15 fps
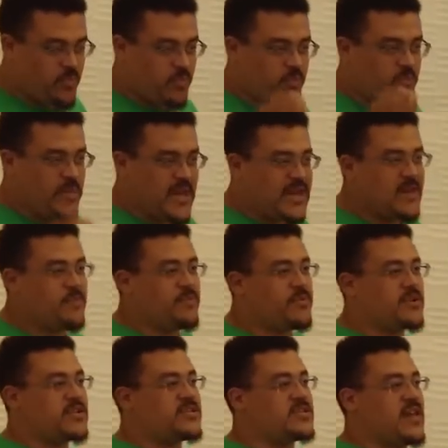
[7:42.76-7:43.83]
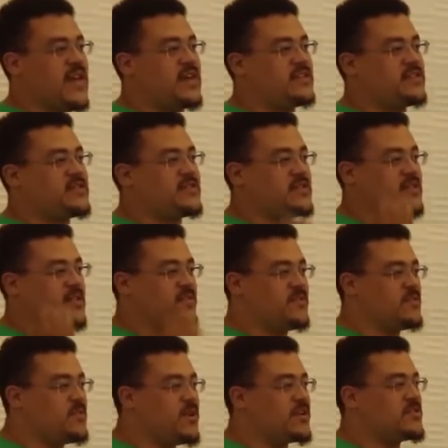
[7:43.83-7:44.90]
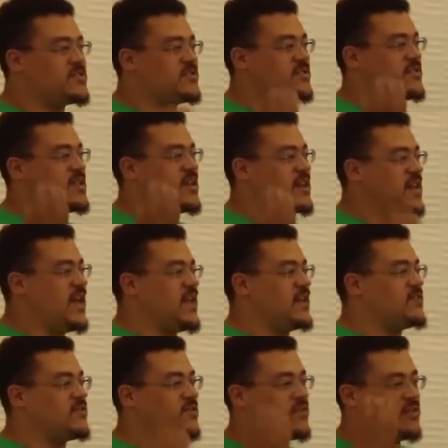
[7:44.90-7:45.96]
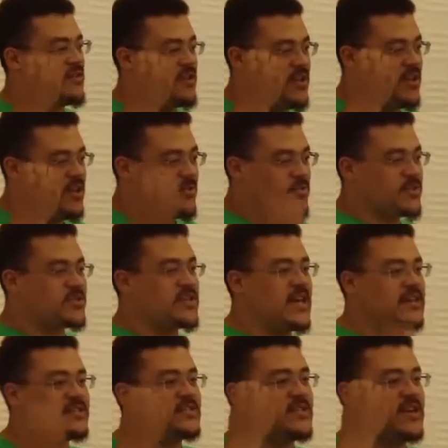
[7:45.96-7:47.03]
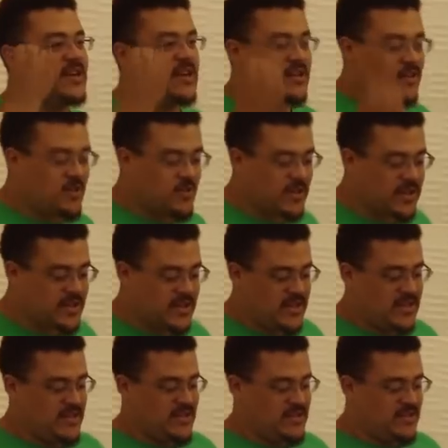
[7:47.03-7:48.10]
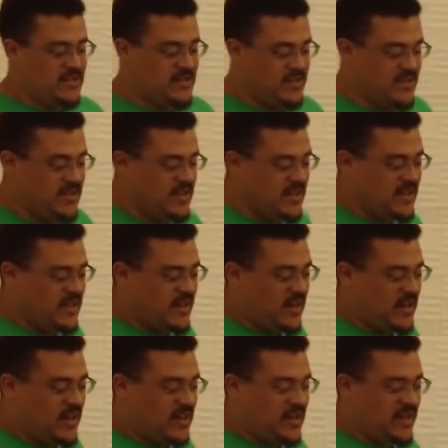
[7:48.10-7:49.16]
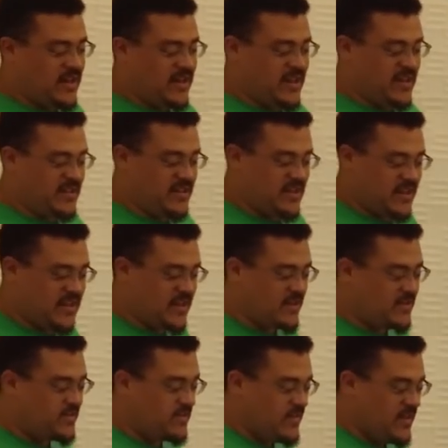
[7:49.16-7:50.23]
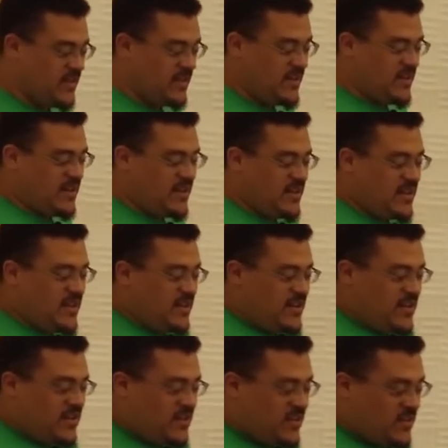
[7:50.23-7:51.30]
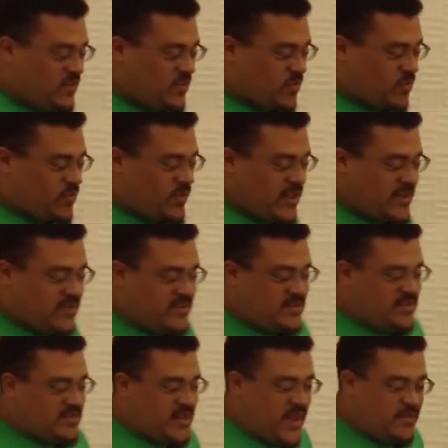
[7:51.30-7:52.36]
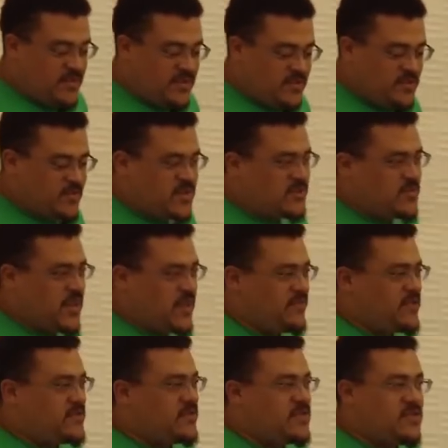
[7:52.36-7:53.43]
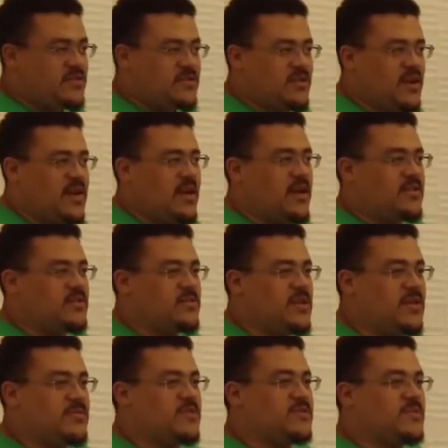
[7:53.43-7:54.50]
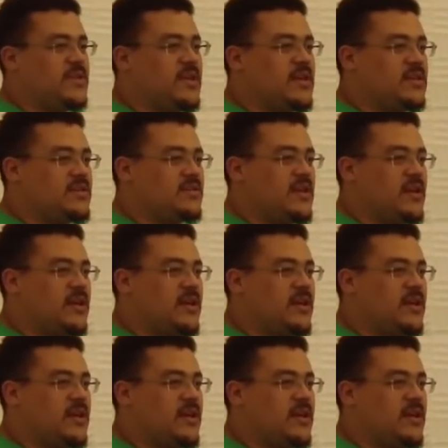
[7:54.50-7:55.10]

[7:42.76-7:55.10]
Make it precise. Give them questions that they can answer precisely and quickly. The reason this happens, and the reason we have to do this sometimes, is because